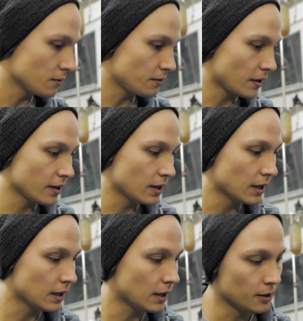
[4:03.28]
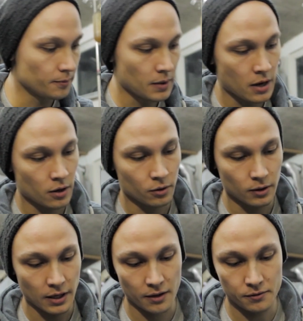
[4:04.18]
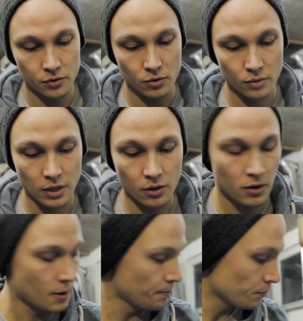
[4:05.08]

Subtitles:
all fine. What I have to do now